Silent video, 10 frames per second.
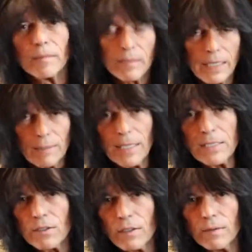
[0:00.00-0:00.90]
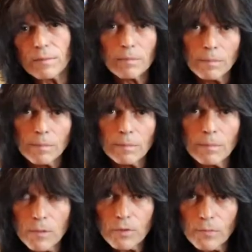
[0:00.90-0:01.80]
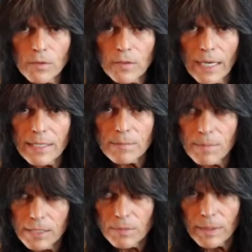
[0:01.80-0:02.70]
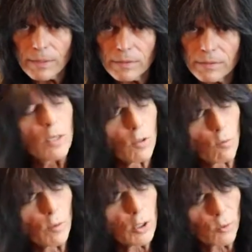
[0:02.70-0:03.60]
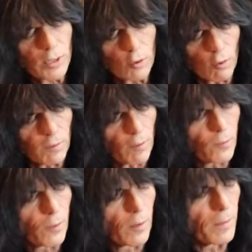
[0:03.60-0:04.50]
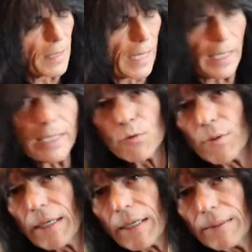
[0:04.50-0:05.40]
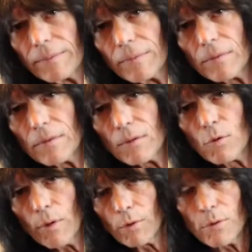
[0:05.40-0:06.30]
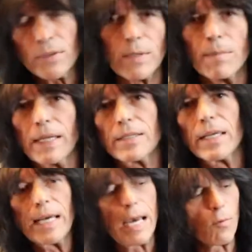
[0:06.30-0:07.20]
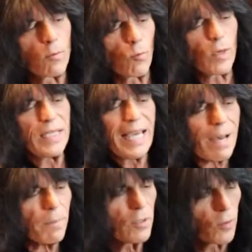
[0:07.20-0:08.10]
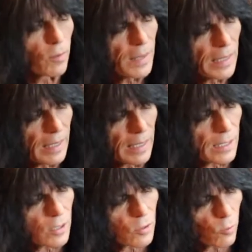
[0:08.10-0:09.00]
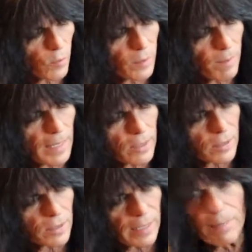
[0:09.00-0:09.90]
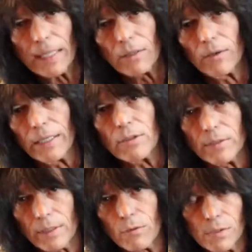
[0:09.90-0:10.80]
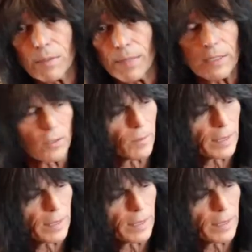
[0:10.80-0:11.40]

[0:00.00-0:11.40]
like myself, most of you guys, bass players, we switch over from electric to acoustic bass. And what's happened to me is with the basses in my collection, the acoustic basses in my